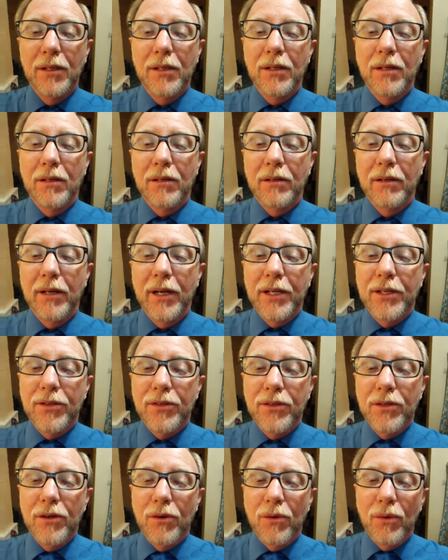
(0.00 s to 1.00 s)
Alright,
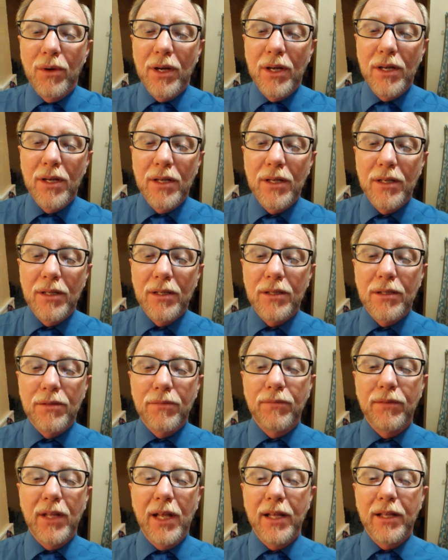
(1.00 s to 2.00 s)
so let's
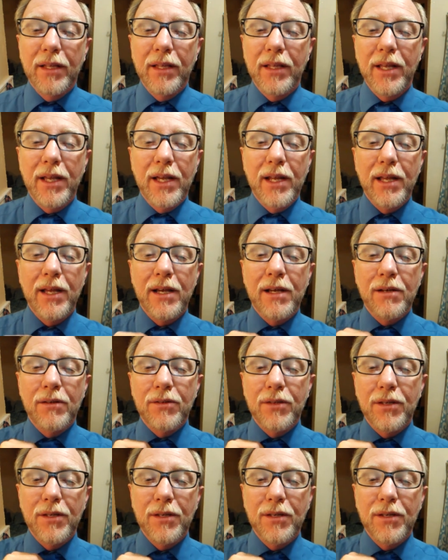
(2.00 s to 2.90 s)
flatten that out.